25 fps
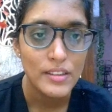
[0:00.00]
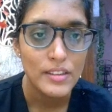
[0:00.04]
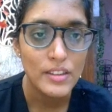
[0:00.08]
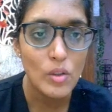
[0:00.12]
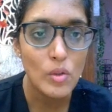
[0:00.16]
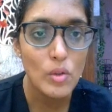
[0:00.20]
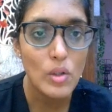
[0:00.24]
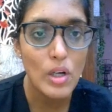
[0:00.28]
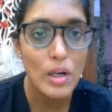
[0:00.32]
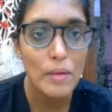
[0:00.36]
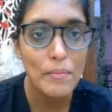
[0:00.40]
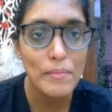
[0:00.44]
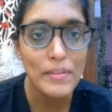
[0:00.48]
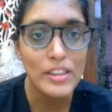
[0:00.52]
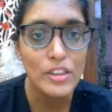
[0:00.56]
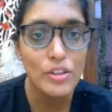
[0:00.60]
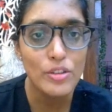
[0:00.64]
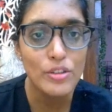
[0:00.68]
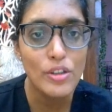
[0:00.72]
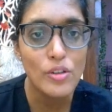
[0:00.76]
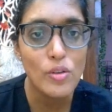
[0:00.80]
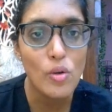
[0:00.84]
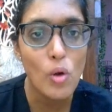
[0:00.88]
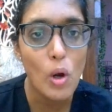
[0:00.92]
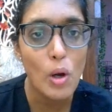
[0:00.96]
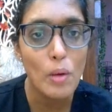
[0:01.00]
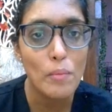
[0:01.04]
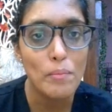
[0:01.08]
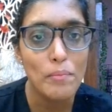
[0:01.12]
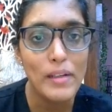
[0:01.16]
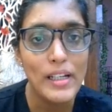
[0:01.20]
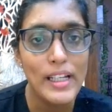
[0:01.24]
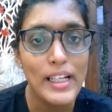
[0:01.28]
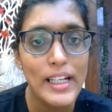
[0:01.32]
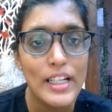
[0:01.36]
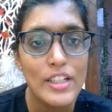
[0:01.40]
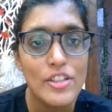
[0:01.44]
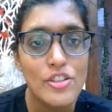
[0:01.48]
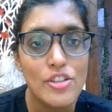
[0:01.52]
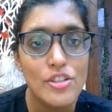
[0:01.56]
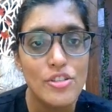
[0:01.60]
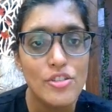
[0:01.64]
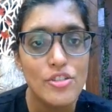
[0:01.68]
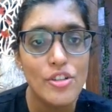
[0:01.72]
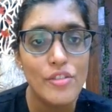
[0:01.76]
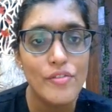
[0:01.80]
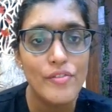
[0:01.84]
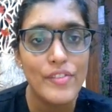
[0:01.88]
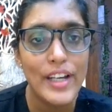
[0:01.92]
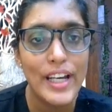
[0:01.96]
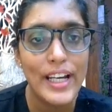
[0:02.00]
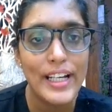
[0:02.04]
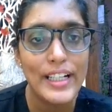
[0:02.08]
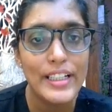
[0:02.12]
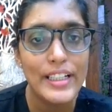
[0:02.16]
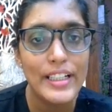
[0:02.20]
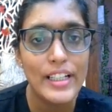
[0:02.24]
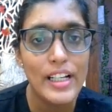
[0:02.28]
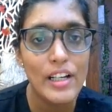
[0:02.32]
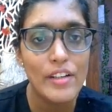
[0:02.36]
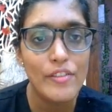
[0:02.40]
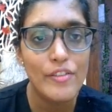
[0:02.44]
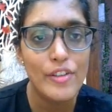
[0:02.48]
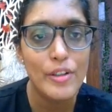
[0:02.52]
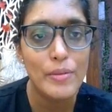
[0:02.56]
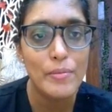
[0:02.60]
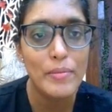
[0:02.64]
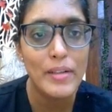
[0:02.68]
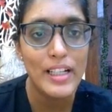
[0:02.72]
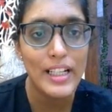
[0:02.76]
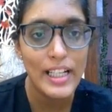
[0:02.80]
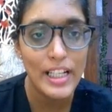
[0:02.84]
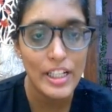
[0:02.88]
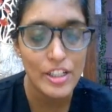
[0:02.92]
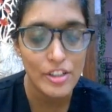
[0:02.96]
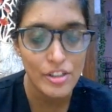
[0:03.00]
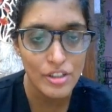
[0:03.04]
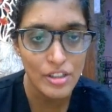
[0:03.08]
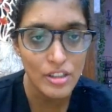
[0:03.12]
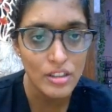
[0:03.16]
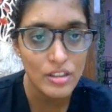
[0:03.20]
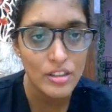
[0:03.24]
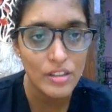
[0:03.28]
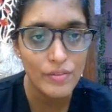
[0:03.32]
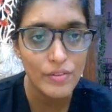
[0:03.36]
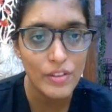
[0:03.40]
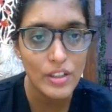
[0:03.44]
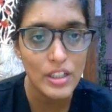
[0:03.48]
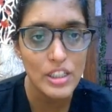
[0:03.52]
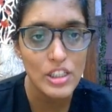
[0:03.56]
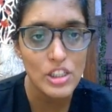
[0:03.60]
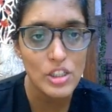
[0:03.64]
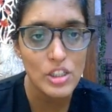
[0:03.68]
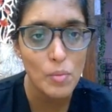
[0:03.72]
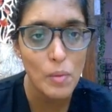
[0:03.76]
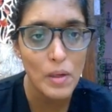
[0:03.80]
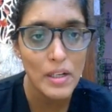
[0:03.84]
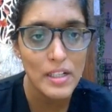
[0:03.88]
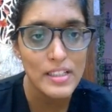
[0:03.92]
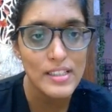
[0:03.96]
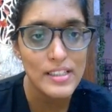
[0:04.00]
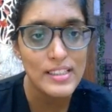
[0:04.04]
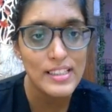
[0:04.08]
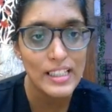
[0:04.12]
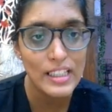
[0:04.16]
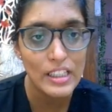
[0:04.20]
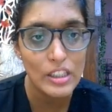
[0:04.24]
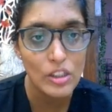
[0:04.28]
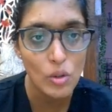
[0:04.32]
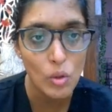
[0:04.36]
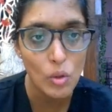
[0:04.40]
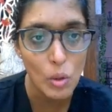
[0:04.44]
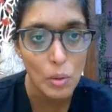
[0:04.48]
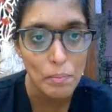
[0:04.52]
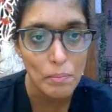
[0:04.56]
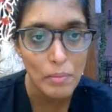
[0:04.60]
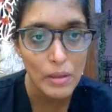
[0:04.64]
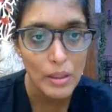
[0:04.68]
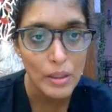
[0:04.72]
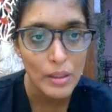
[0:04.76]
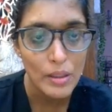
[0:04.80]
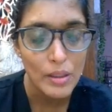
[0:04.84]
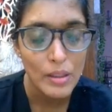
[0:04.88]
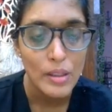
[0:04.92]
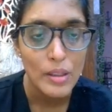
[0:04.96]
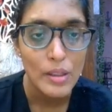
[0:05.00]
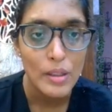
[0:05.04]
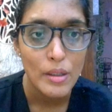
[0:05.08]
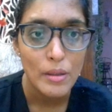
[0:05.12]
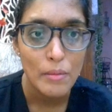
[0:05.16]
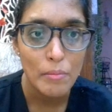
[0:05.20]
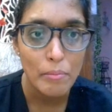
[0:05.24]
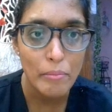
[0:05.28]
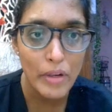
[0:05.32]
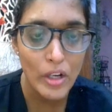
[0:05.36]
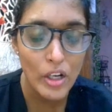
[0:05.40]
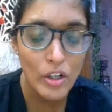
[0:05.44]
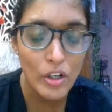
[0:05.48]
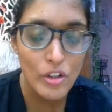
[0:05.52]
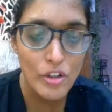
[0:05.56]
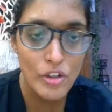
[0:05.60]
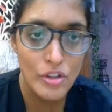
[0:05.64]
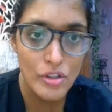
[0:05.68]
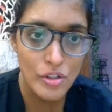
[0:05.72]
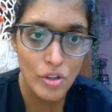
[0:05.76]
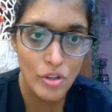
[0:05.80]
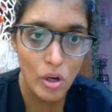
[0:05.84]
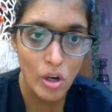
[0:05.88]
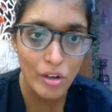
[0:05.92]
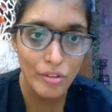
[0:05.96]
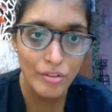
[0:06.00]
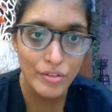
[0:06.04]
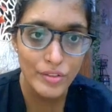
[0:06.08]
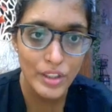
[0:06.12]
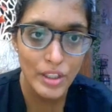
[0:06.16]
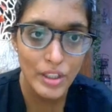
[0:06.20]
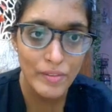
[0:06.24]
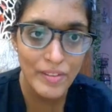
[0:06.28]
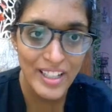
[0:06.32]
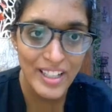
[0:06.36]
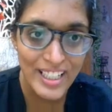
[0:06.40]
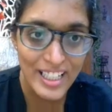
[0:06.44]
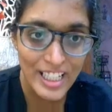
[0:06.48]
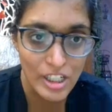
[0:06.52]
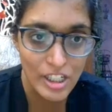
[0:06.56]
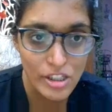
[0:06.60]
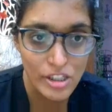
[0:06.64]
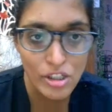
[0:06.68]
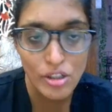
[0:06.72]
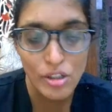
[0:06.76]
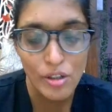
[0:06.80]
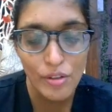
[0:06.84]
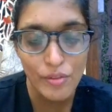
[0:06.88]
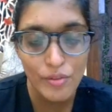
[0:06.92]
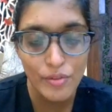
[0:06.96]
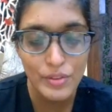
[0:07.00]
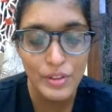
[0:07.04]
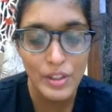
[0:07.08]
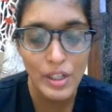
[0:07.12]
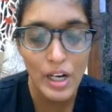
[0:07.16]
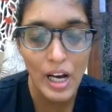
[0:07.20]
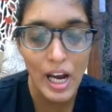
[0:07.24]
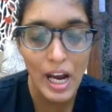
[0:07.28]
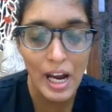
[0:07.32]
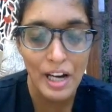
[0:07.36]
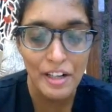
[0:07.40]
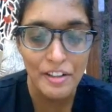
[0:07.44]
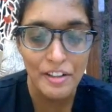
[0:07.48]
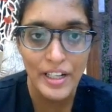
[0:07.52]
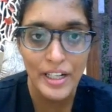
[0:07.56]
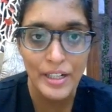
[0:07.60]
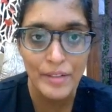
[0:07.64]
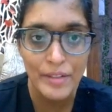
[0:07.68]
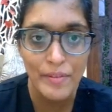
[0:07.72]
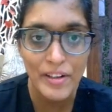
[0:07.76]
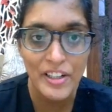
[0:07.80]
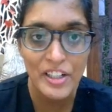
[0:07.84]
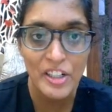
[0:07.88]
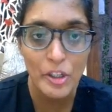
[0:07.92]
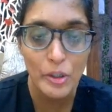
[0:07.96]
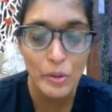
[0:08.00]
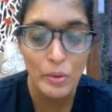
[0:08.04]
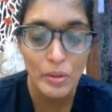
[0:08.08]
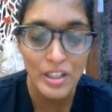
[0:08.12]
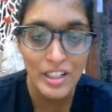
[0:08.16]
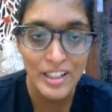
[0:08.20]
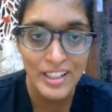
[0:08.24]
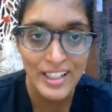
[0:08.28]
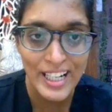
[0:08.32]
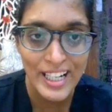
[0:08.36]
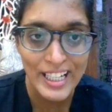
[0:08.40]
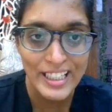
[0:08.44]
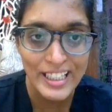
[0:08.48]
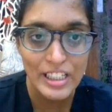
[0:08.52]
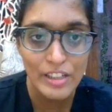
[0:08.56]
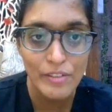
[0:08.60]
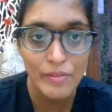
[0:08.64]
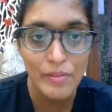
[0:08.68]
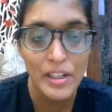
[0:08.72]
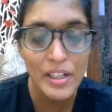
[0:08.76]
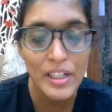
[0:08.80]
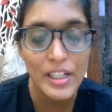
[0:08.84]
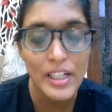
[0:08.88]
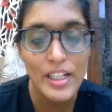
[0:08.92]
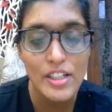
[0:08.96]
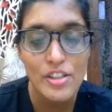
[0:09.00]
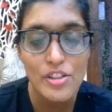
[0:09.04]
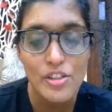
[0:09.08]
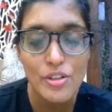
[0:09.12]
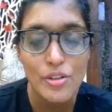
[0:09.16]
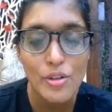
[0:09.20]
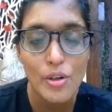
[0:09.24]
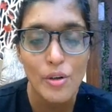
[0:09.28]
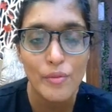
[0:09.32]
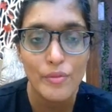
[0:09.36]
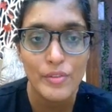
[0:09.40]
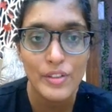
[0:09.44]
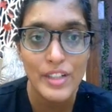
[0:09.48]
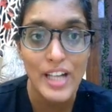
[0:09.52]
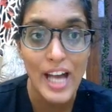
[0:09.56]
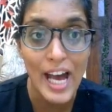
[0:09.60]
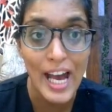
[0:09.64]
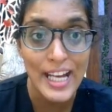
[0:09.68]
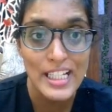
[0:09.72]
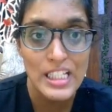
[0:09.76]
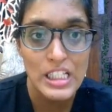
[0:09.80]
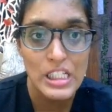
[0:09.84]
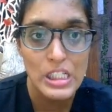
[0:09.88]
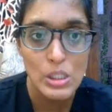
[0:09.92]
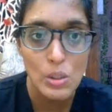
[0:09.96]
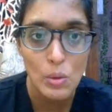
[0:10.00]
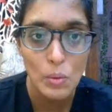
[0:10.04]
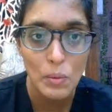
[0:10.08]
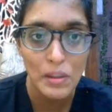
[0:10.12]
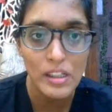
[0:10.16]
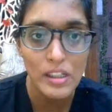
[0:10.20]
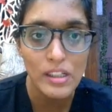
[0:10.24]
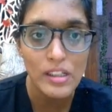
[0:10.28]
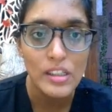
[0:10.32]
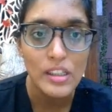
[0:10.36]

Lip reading: Now coming to the complications of atrial fibrillation, the first one is syncope. Because of the variation of the heart rate, ventricular rate and variation of diastole,